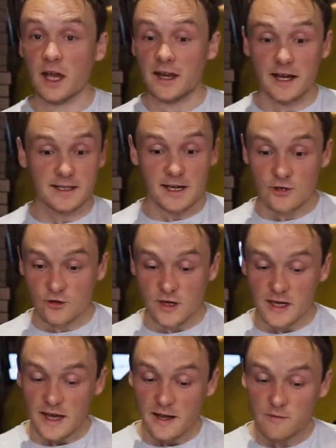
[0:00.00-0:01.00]
And that is
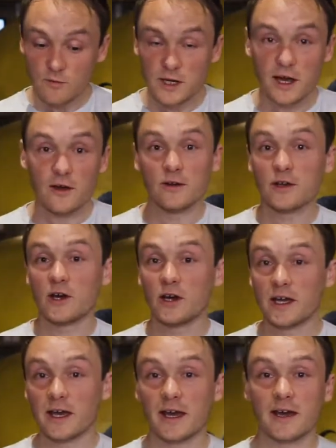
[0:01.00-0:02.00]
literally it. We don't
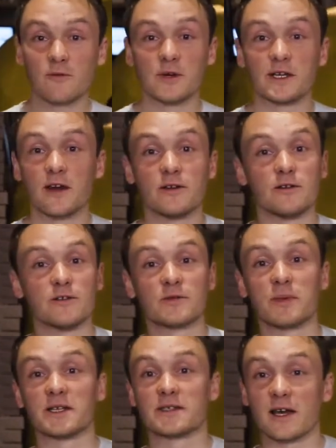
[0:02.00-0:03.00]
cook it, we don't use
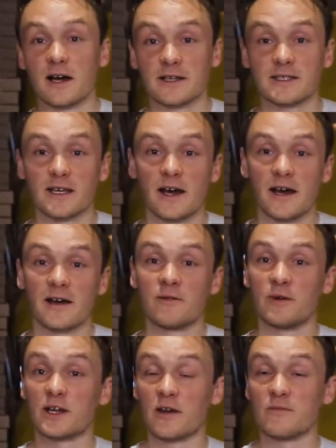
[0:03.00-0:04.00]
passata,
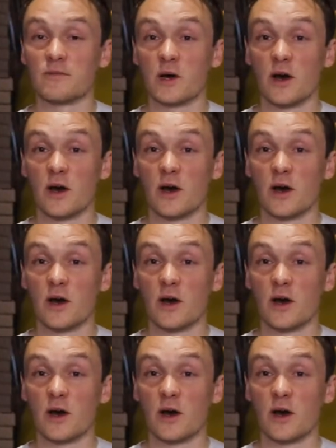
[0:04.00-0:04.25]
we don't